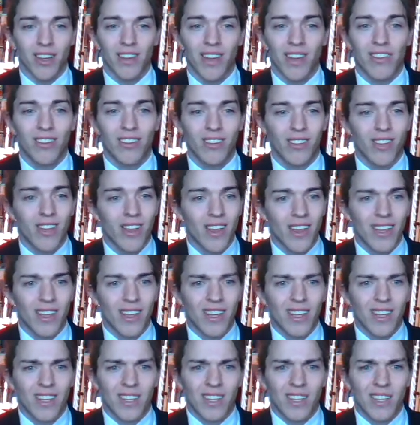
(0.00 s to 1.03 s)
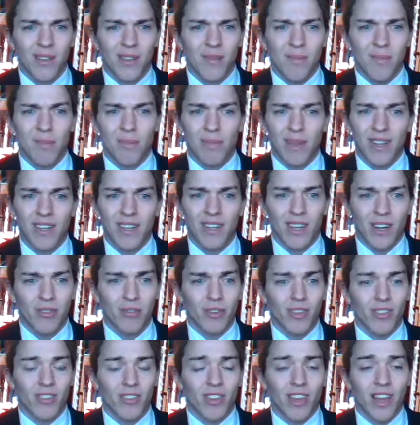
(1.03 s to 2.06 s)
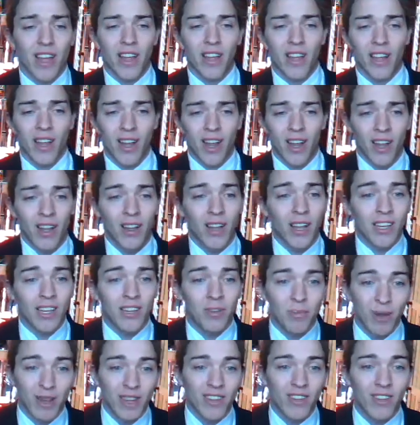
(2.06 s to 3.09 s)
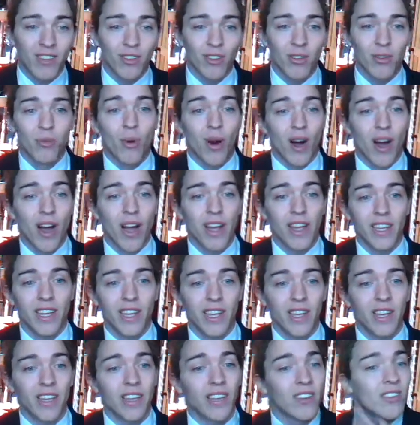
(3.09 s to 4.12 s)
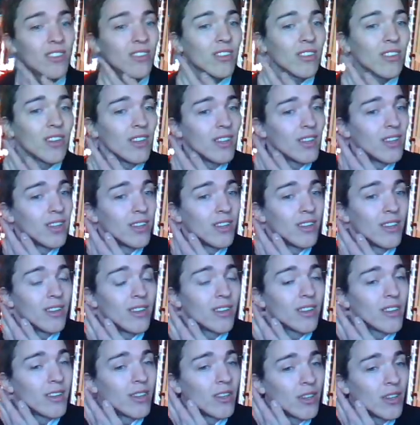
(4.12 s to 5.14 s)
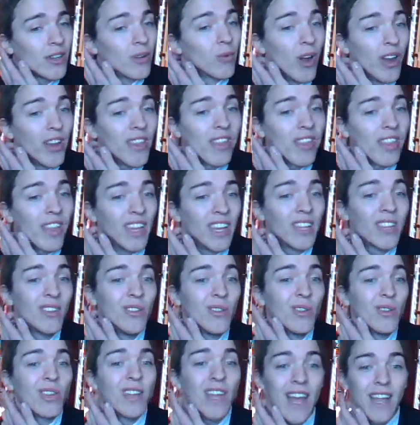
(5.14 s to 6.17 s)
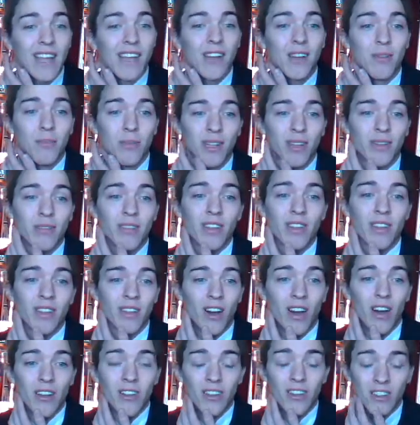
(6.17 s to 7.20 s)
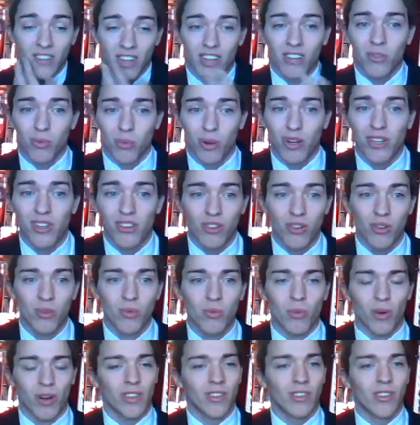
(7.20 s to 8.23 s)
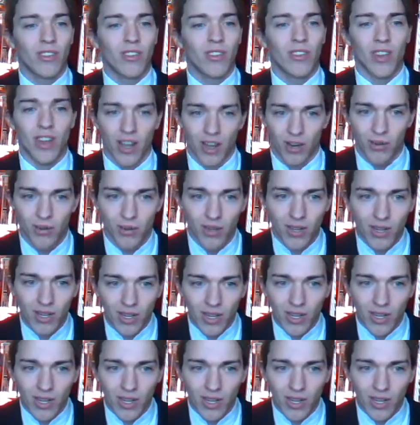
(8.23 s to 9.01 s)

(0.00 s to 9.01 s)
That's a big difference. And I'll explain to you why it is the right thing to lack a belief in God, because that's what you want to know.